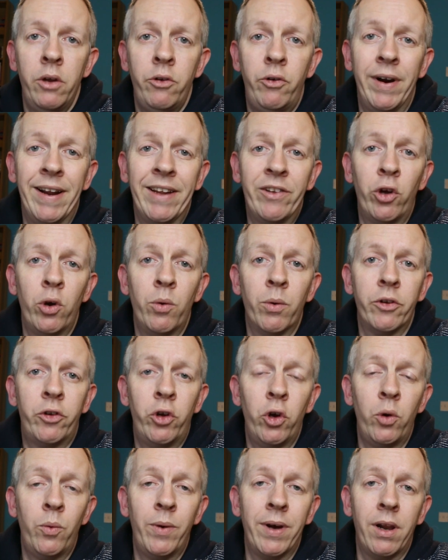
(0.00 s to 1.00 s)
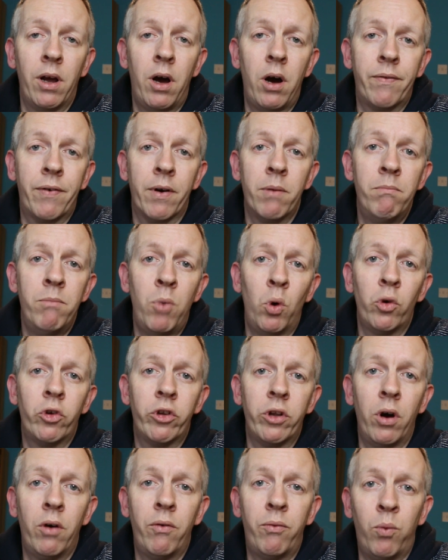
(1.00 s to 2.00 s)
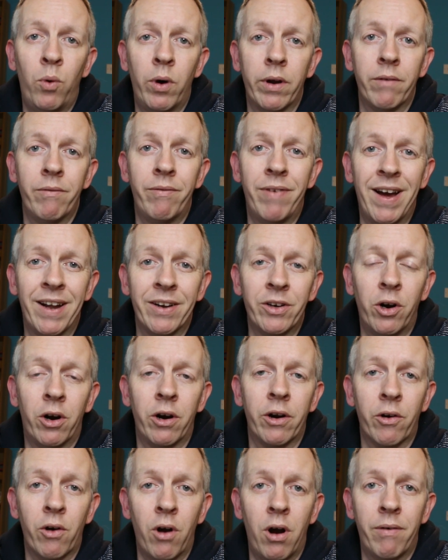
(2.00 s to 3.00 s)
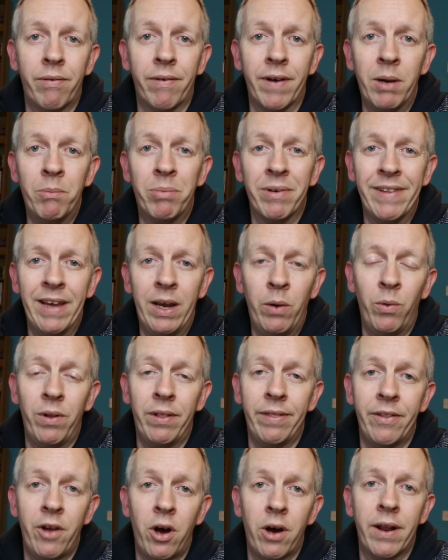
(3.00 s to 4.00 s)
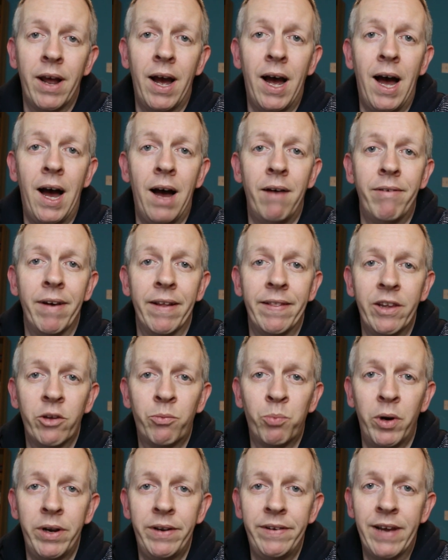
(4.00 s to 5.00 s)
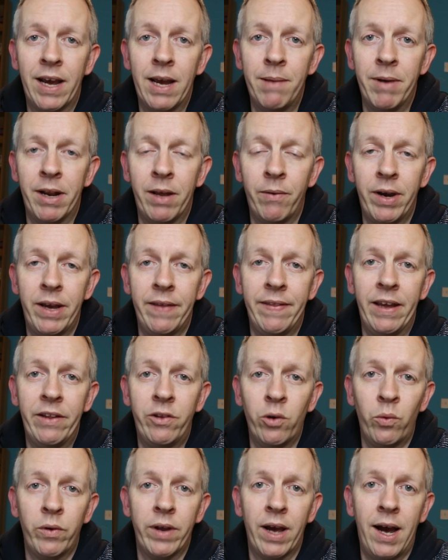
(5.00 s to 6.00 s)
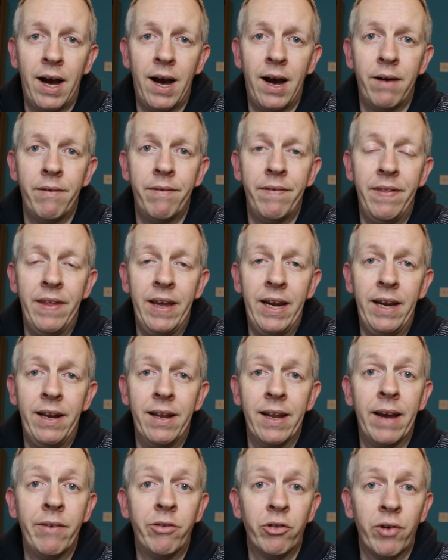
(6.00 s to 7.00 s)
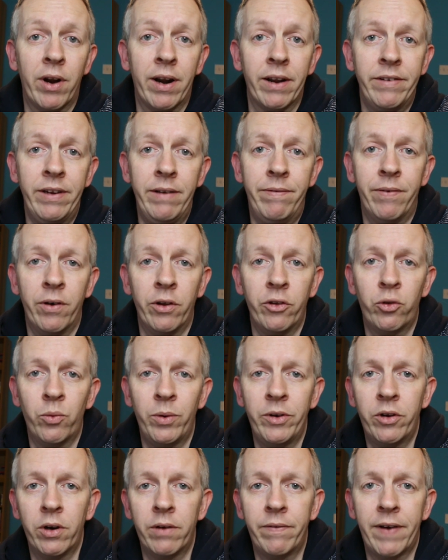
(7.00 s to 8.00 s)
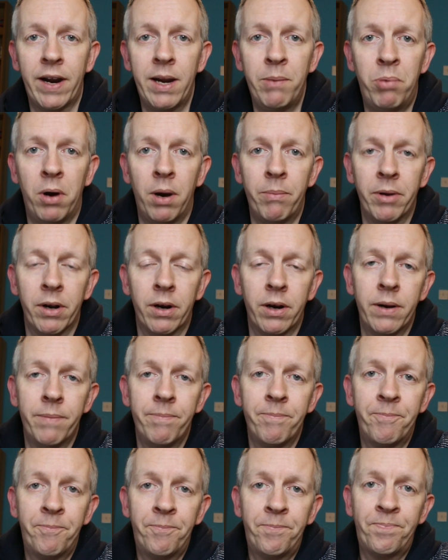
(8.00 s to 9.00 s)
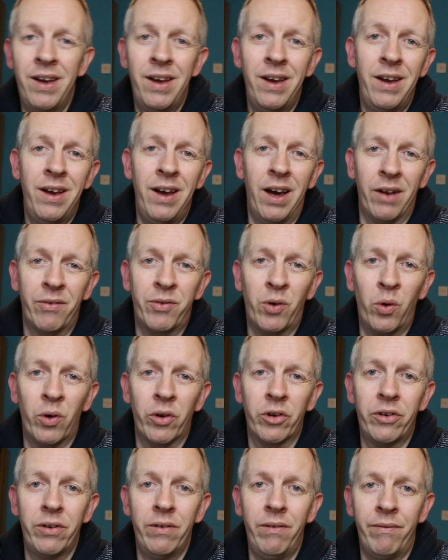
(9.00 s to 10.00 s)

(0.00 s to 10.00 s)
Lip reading: Trading 212 will offer most of what Vanguard are offering, but they will not have, at this point in time anyway, they don't have the life strategy funds, which are very popular. And of course,